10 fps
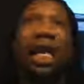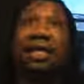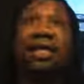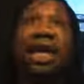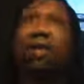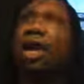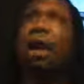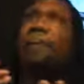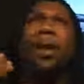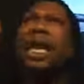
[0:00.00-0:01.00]
That's it. What
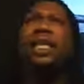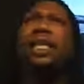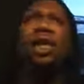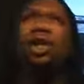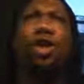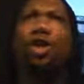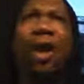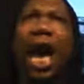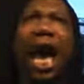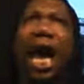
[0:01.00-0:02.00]
opinion do
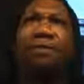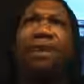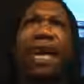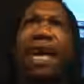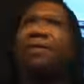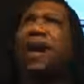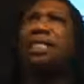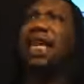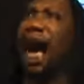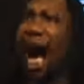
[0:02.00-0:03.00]
you have if I
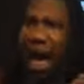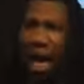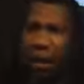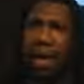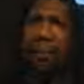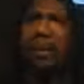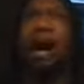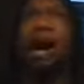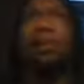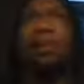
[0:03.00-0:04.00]
say I am hip
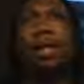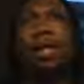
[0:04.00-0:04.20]
hop?